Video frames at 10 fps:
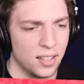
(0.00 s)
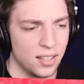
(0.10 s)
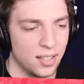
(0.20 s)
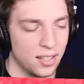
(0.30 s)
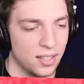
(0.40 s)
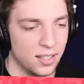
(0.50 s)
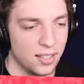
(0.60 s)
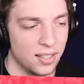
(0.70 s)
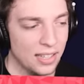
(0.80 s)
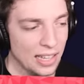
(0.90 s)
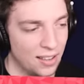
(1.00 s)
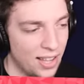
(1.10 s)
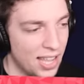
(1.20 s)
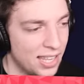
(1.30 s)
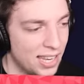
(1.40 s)
get so offended.
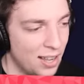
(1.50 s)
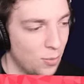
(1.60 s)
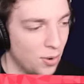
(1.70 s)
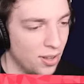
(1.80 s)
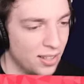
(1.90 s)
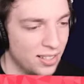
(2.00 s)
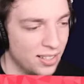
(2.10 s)
Okay, now what?